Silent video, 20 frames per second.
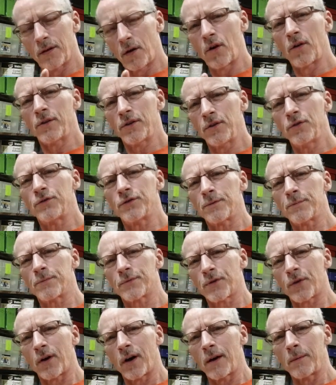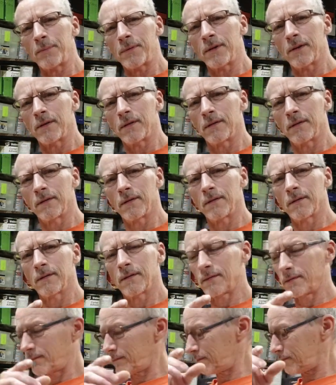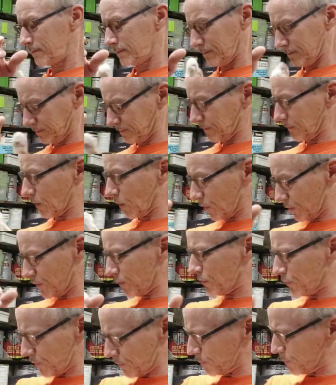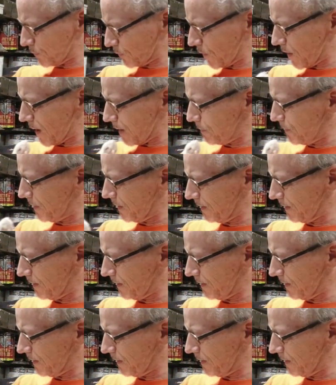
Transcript: are you subscribed? Are you subscribed?